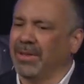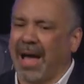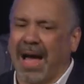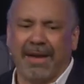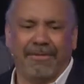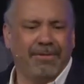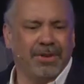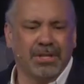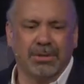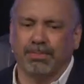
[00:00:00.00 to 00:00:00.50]

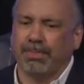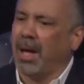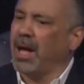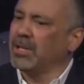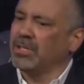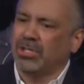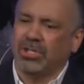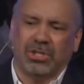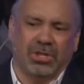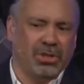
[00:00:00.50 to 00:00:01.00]
Life has
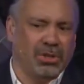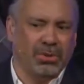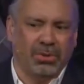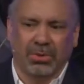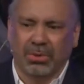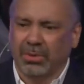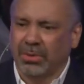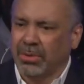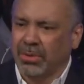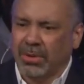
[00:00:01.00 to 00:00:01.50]
punched
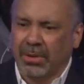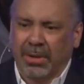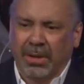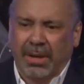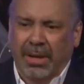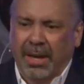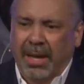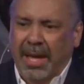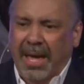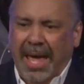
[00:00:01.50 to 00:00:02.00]
you.
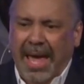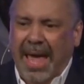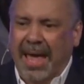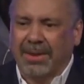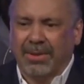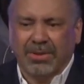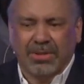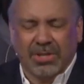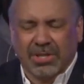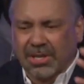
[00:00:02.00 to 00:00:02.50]

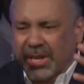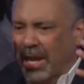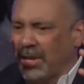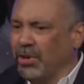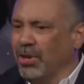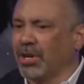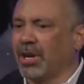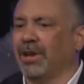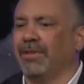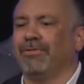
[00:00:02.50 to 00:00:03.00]
And
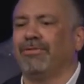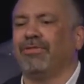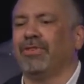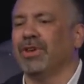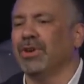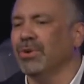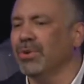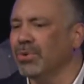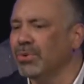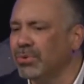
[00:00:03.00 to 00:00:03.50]
you're
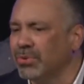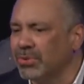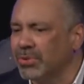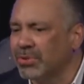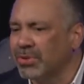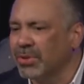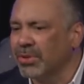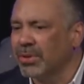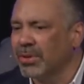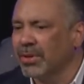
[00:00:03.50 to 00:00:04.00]

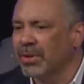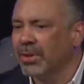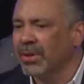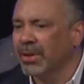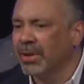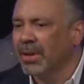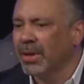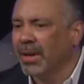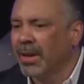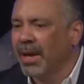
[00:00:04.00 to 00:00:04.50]
confused.
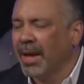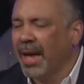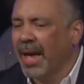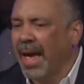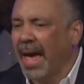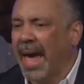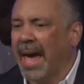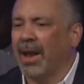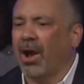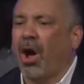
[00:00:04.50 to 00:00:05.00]

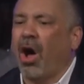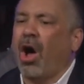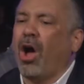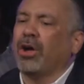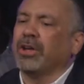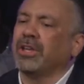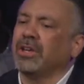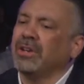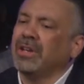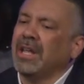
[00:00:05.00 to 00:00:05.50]
And
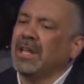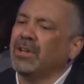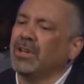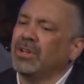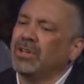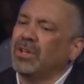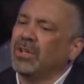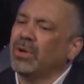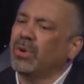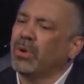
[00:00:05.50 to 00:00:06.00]
all you need
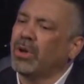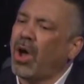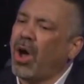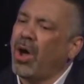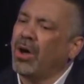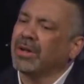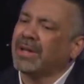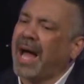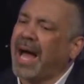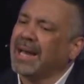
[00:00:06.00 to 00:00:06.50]
to do, and
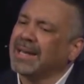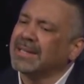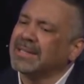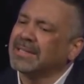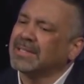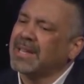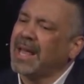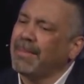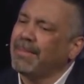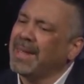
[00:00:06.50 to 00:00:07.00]
all God has
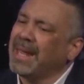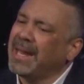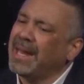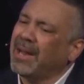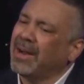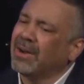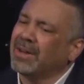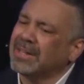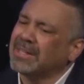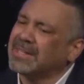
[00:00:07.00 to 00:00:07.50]
sent me
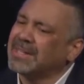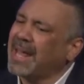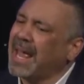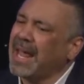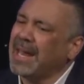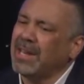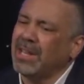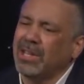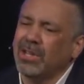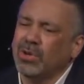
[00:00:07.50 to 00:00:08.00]
here to
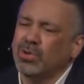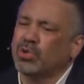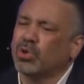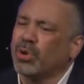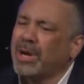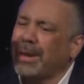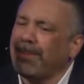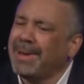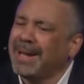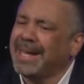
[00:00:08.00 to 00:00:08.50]
say to you,
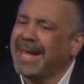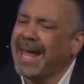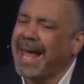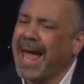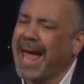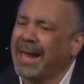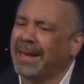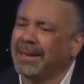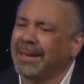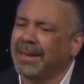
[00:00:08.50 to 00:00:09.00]
dream
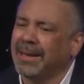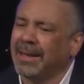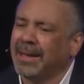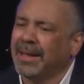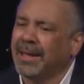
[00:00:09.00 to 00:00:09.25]
again.